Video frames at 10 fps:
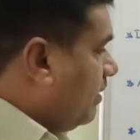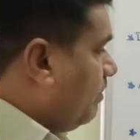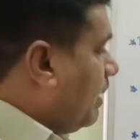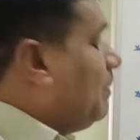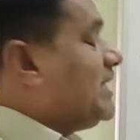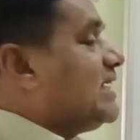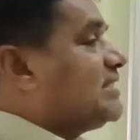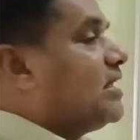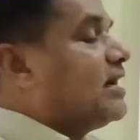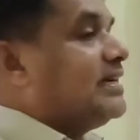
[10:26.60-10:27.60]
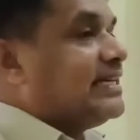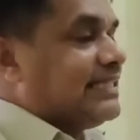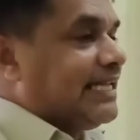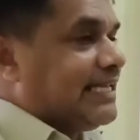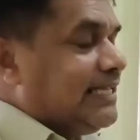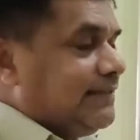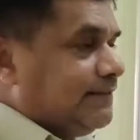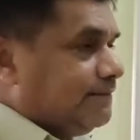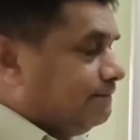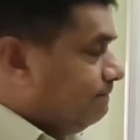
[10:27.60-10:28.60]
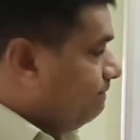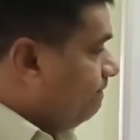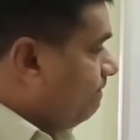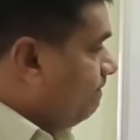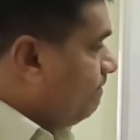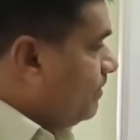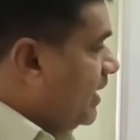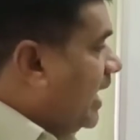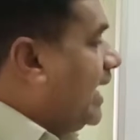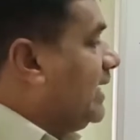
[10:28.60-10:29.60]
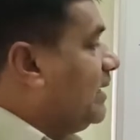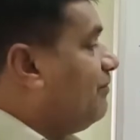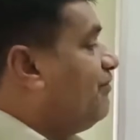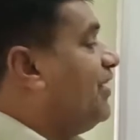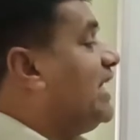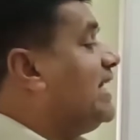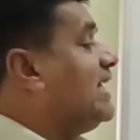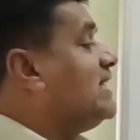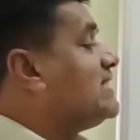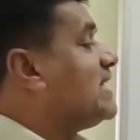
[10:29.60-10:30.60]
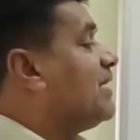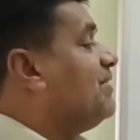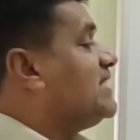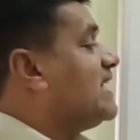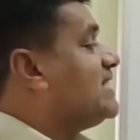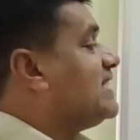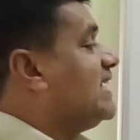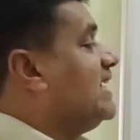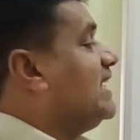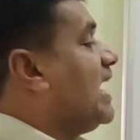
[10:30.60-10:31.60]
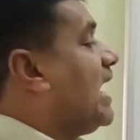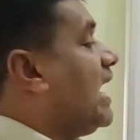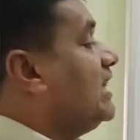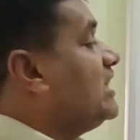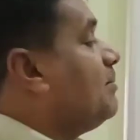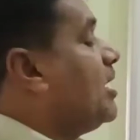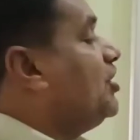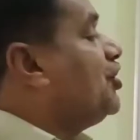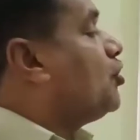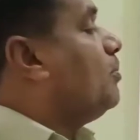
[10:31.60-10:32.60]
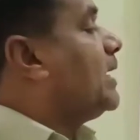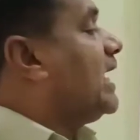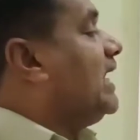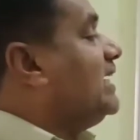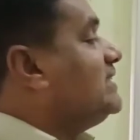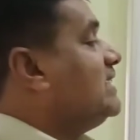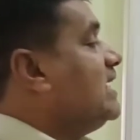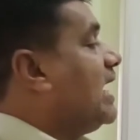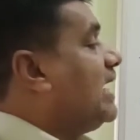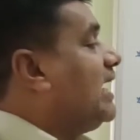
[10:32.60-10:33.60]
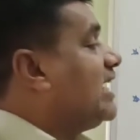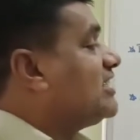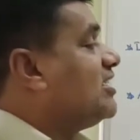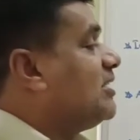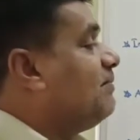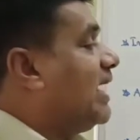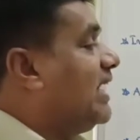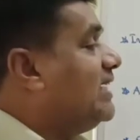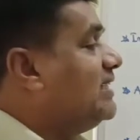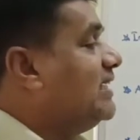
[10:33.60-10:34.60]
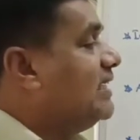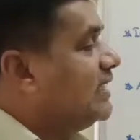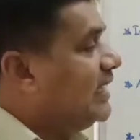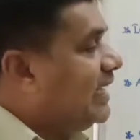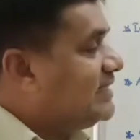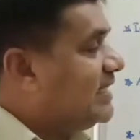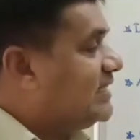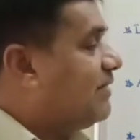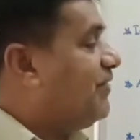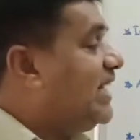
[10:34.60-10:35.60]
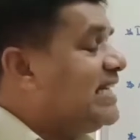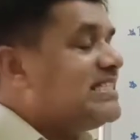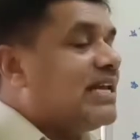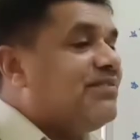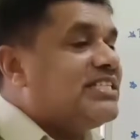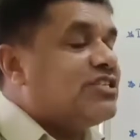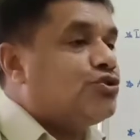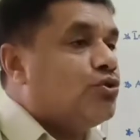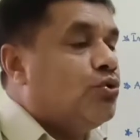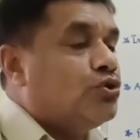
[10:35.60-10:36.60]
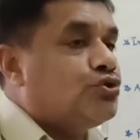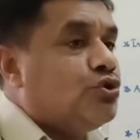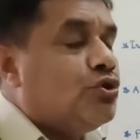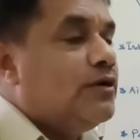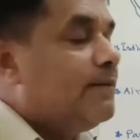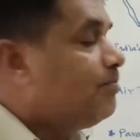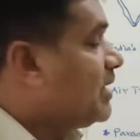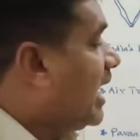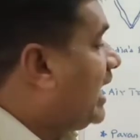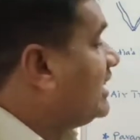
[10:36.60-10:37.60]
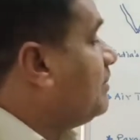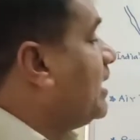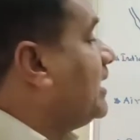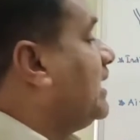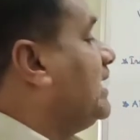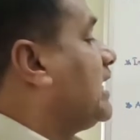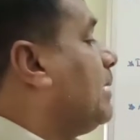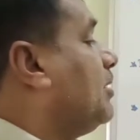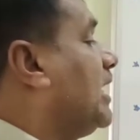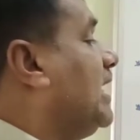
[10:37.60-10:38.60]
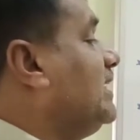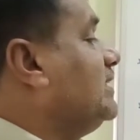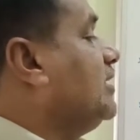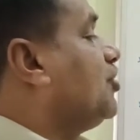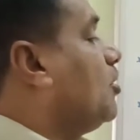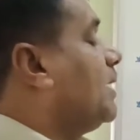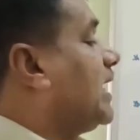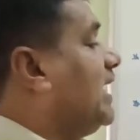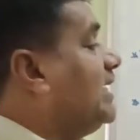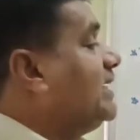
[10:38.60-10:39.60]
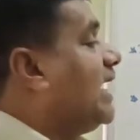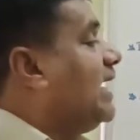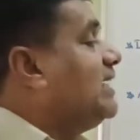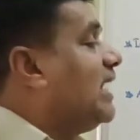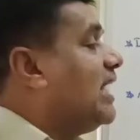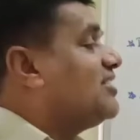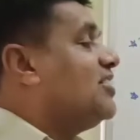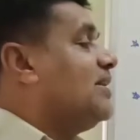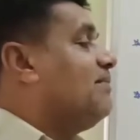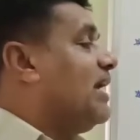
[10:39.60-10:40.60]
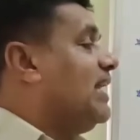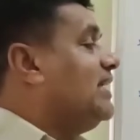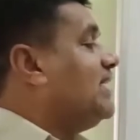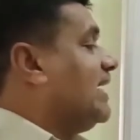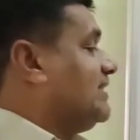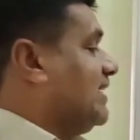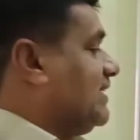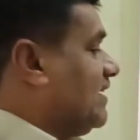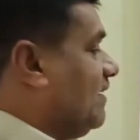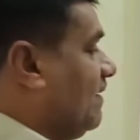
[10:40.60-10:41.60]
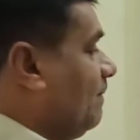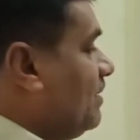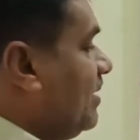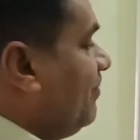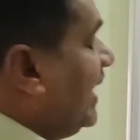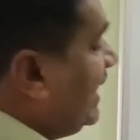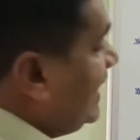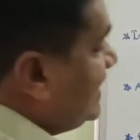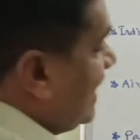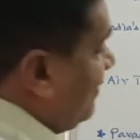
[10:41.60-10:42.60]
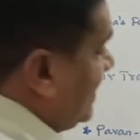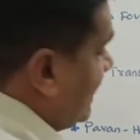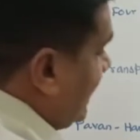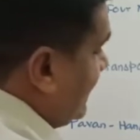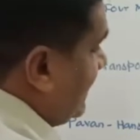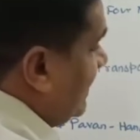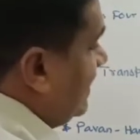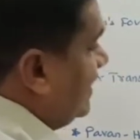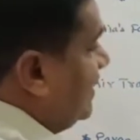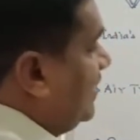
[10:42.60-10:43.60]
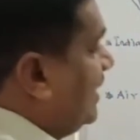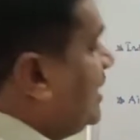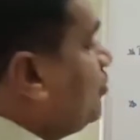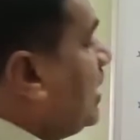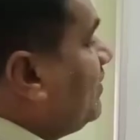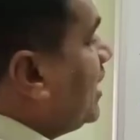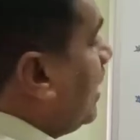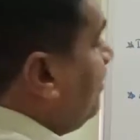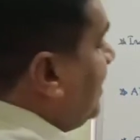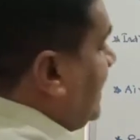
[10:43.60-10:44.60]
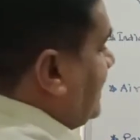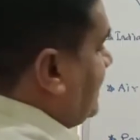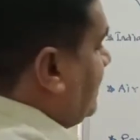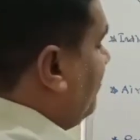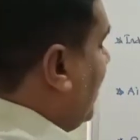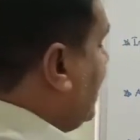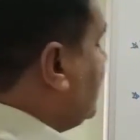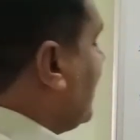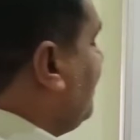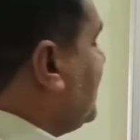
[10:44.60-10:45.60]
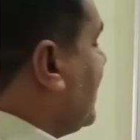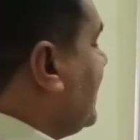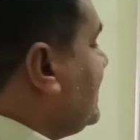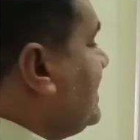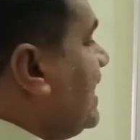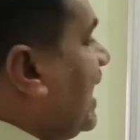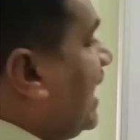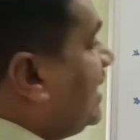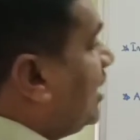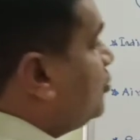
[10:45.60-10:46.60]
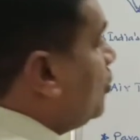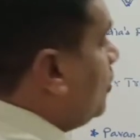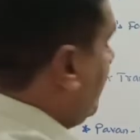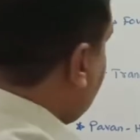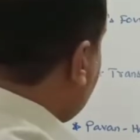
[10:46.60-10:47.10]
public sector undertaking, and ferry services in Andaman Nicobar Island and Lakshadweep Island, etc. Ferry services goes to Andaman and Nicobar Island and Lakshadweep Island, etc. Ferry services. It is one of the companies. Ferry services and also